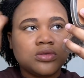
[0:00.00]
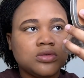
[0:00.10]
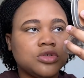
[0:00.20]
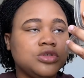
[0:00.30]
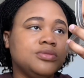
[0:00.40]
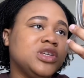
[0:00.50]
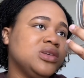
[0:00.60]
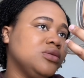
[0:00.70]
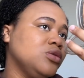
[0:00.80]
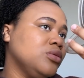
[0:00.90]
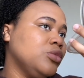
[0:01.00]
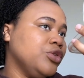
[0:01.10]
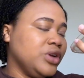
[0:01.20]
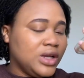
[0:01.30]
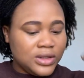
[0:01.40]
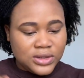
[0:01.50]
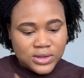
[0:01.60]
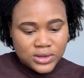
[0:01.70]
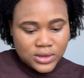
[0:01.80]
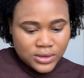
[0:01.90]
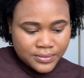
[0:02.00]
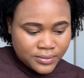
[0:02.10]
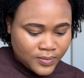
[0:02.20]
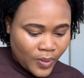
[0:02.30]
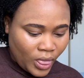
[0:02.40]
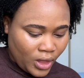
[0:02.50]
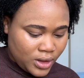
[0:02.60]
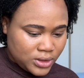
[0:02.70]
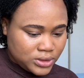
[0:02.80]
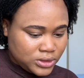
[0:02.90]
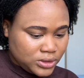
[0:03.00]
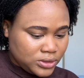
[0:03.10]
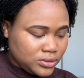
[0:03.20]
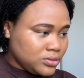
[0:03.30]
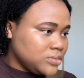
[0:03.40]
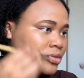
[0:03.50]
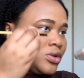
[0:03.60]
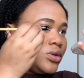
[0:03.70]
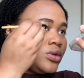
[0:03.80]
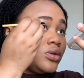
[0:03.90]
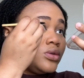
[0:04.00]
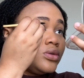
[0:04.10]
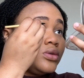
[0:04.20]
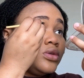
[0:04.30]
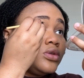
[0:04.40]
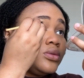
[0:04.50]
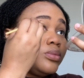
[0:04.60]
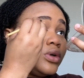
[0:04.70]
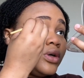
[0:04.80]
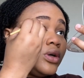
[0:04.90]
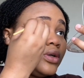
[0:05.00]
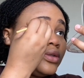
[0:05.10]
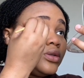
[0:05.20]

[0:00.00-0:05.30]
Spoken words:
Just to make it look more realistic. And then this part.